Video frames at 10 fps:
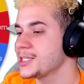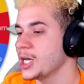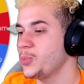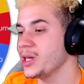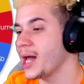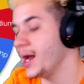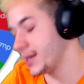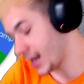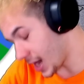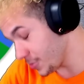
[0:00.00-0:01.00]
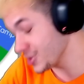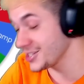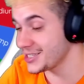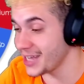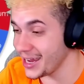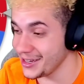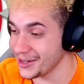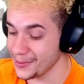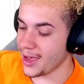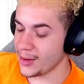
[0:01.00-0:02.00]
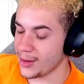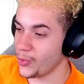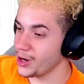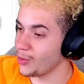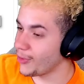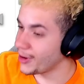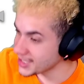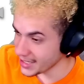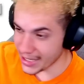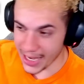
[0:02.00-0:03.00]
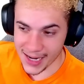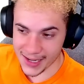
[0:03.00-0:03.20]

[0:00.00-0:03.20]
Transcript: up, we got Goblin Stadium, and we are once again